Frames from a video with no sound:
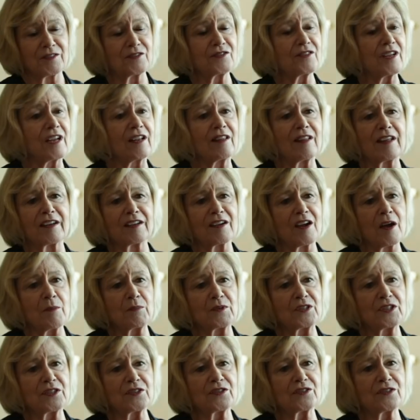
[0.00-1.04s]
there's not a lot of
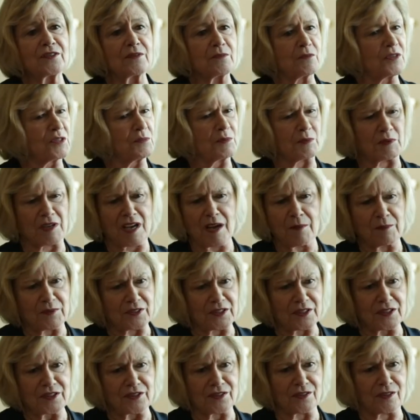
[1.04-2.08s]
competition. There must be
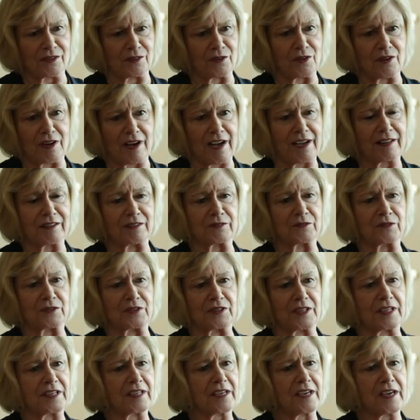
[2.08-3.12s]
competition on Long Island for
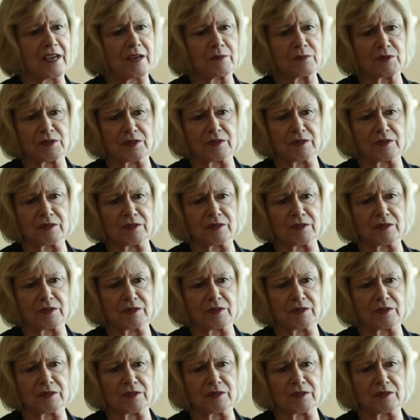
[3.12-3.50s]
day camp.